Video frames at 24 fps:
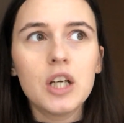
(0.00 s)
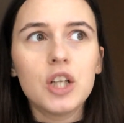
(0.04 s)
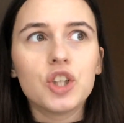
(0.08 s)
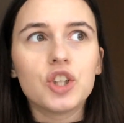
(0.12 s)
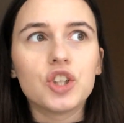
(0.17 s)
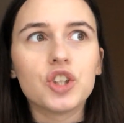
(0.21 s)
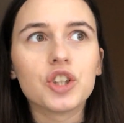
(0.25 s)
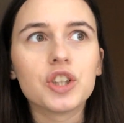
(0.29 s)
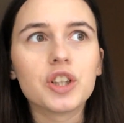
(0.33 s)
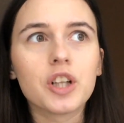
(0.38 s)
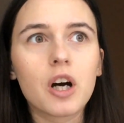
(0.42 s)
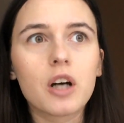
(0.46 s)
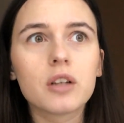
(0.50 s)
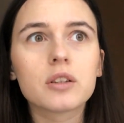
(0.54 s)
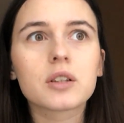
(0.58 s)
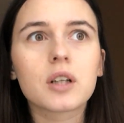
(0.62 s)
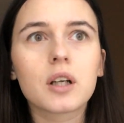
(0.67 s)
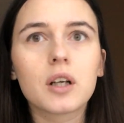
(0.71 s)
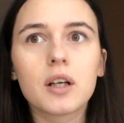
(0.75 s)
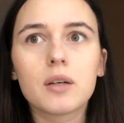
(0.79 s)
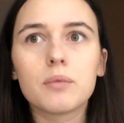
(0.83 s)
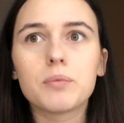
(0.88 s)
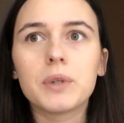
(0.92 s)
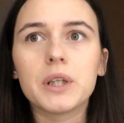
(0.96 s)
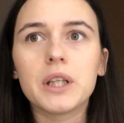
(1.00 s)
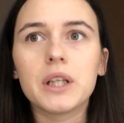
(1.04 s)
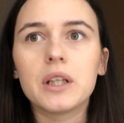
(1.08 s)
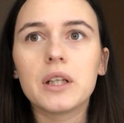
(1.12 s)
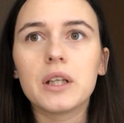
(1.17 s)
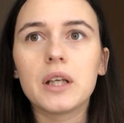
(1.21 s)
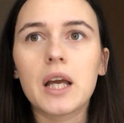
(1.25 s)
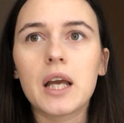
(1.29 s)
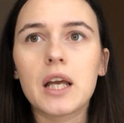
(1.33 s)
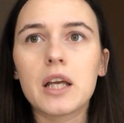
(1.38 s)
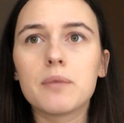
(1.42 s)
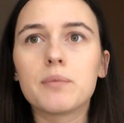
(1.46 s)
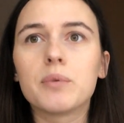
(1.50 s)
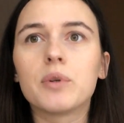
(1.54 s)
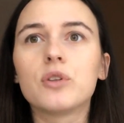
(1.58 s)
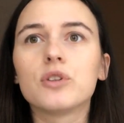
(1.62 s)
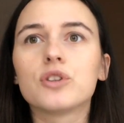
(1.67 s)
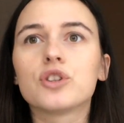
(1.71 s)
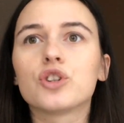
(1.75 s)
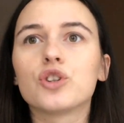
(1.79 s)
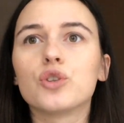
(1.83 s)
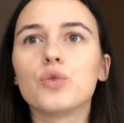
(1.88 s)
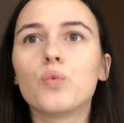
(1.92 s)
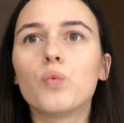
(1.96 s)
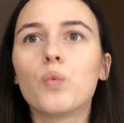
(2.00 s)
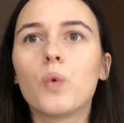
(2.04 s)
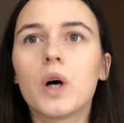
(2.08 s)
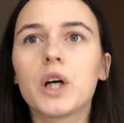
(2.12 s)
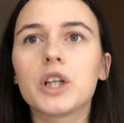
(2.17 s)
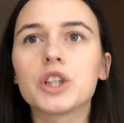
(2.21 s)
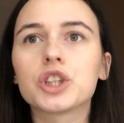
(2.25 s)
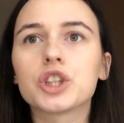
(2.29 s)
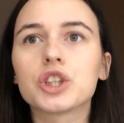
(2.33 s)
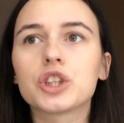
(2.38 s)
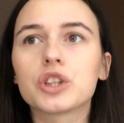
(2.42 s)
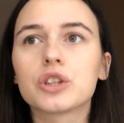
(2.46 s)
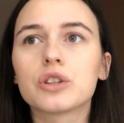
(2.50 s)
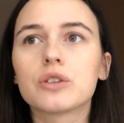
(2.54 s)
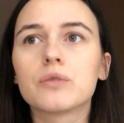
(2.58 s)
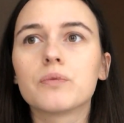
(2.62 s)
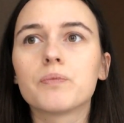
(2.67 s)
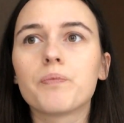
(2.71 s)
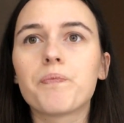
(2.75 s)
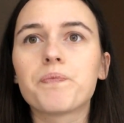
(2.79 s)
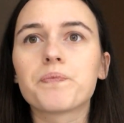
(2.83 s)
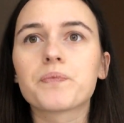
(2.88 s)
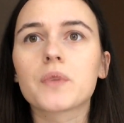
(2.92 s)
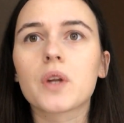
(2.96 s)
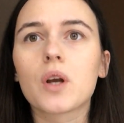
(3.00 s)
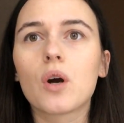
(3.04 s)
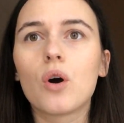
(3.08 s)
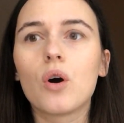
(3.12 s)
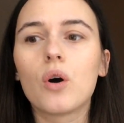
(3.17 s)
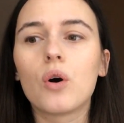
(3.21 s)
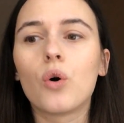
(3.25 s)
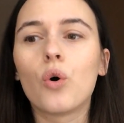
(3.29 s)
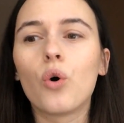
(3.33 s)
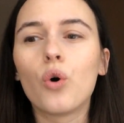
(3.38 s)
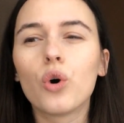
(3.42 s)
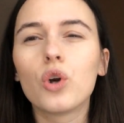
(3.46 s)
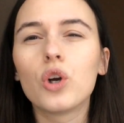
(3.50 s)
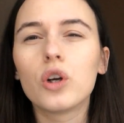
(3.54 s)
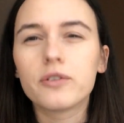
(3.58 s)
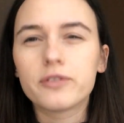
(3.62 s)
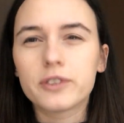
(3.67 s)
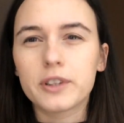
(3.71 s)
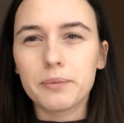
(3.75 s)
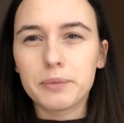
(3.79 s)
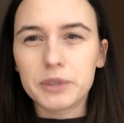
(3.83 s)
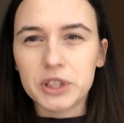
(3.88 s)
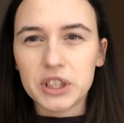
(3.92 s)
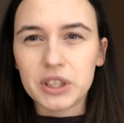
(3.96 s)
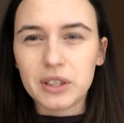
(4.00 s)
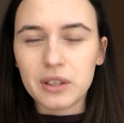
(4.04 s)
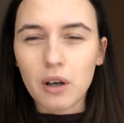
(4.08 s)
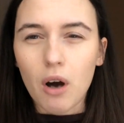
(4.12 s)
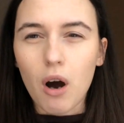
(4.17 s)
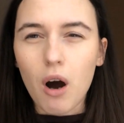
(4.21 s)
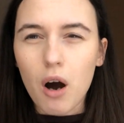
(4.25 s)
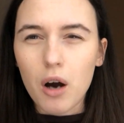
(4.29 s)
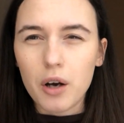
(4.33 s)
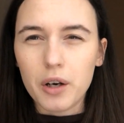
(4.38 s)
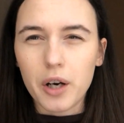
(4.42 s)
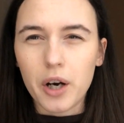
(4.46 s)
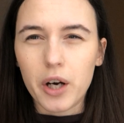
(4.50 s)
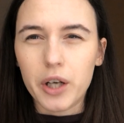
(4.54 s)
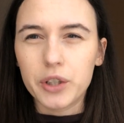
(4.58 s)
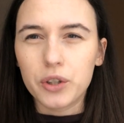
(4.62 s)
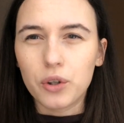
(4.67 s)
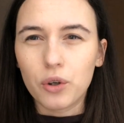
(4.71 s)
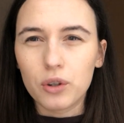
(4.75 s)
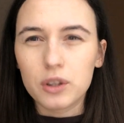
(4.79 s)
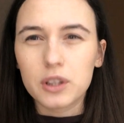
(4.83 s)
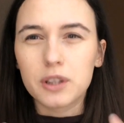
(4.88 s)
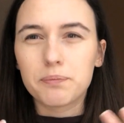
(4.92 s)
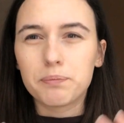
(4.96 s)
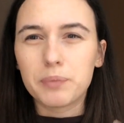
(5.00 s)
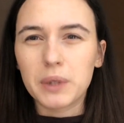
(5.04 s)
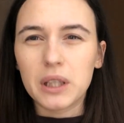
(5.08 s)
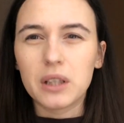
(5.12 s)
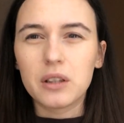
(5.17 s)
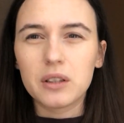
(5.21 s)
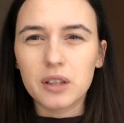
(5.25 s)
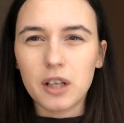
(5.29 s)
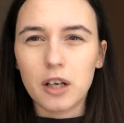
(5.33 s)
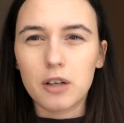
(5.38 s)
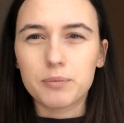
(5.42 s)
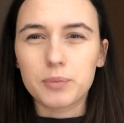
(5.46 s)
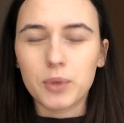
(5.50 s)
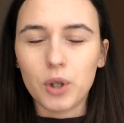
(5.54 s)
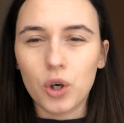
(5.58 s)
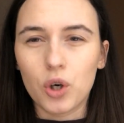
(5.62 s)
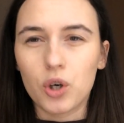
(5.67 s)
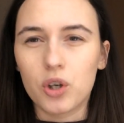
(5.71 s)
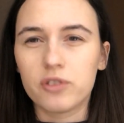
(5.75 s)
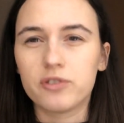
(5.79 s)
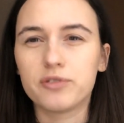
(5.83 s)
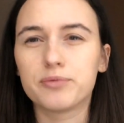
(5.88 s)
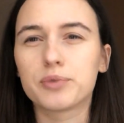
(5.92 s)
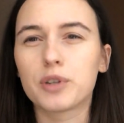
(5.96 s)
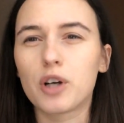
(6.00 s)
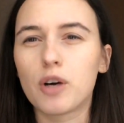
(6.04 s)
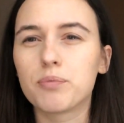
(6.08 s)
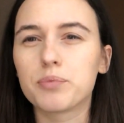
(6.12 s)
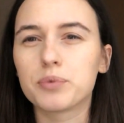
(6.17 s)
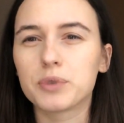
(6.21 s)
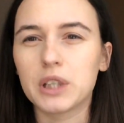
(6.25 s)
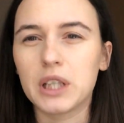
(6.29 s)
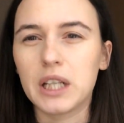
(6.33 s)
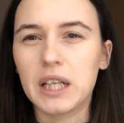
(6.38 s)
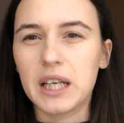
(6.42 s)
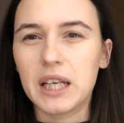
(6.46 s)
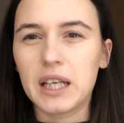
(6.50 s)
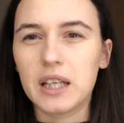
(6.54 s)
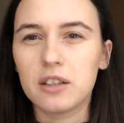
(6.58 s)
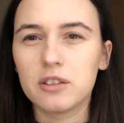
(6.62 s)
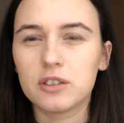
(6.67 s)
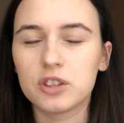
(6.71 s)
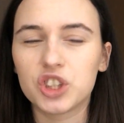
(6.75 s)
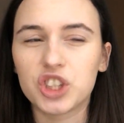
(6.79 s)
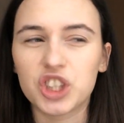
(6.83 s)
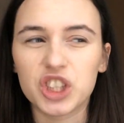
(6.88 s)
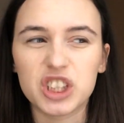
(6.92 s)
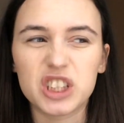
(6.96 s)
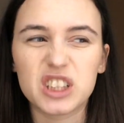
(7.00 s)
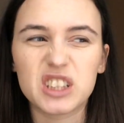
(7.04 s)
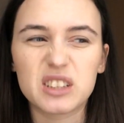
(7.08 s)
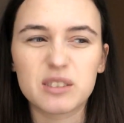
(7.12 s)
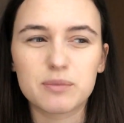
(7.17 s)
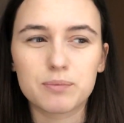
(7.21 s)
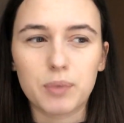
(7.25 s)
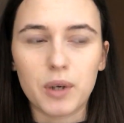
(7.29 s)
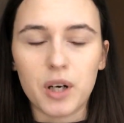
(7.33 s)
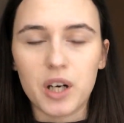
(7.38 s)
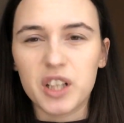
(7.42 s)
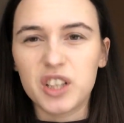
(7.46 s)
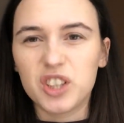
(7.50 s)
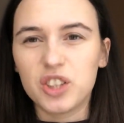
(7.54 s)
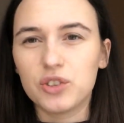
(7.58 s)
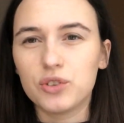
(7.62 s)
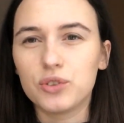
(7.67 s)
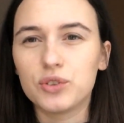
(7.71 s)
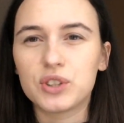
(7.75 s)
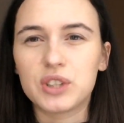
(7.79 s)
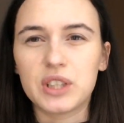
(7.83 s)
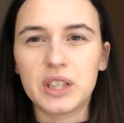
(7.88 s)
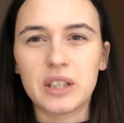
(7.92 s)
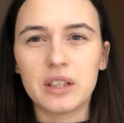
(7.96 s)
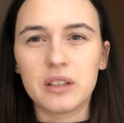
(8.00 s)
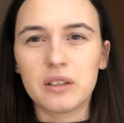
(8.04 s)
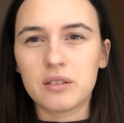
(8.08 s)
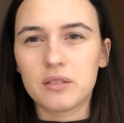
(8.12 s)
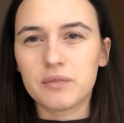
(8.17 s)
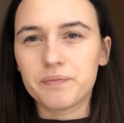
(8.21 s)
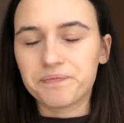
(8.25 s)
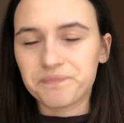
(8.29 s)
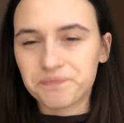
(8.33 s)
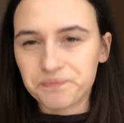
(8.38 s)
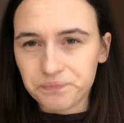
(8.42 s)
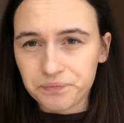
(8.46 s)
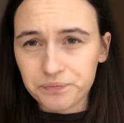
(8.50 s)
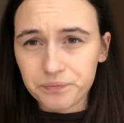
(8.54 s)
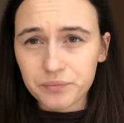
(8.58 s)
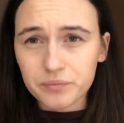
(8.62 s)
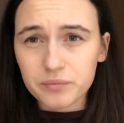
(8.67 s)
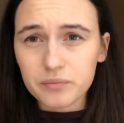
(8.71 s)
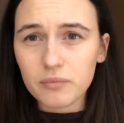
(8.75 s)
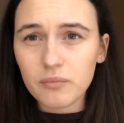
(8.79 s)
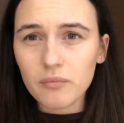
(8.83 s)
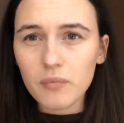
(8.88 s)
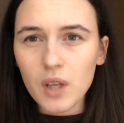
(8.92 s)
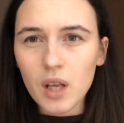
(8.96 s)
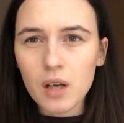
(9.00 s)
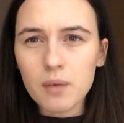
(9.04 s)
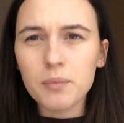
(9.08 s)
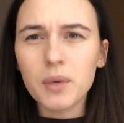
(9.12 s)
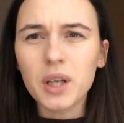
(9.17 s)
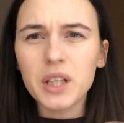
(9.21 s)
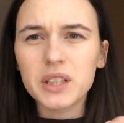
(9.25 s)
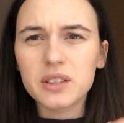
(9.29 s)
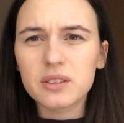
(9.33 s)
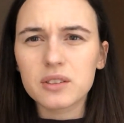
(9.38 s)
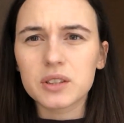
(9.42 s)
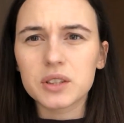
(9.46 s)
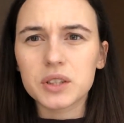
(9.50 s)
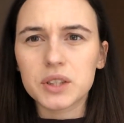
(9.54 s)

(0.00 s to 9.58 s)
you're not gonna be able to wash all of the mascara and all the buildup off properly just by using micro